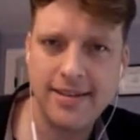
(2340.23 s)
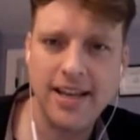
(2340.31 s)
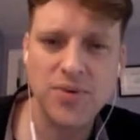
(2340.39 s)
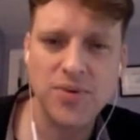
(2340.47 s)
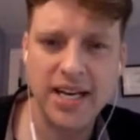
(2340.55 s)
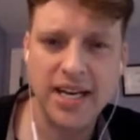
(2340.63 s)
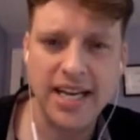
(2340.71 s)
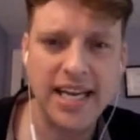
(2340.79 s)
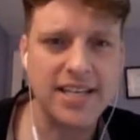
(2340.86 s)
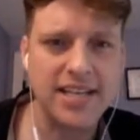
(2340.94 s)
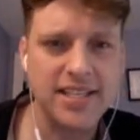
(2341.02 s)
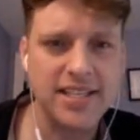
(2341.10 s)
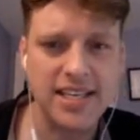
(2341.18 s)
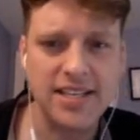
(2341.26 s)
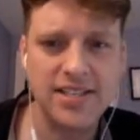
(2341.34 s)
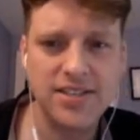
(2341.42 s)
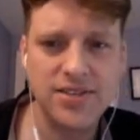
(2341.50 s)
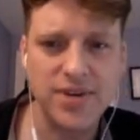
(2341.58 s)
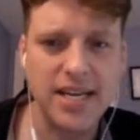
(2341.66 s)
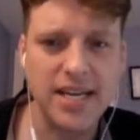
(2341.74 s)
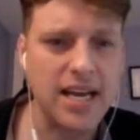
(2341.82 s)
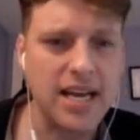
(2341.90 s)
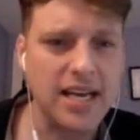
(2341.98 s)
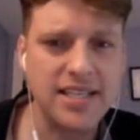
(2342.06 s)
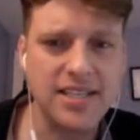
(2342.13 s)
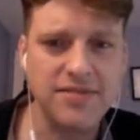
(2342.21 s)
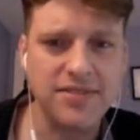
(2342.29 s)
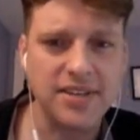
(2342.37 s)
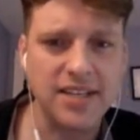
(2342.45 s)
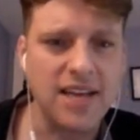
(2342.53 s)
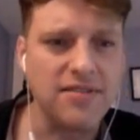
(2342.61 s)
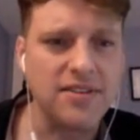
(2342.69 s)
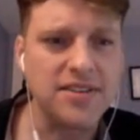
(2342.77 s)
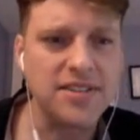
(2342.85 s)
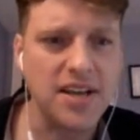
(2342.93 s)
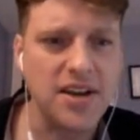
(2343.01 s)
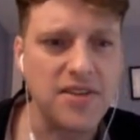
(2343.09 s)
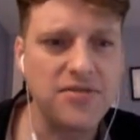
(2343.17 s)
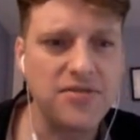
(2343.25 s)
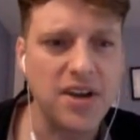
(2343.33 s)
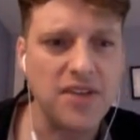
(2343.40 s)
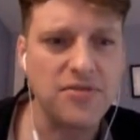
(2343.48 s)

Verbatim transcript: And we're going to get into these three uh, different levels of, of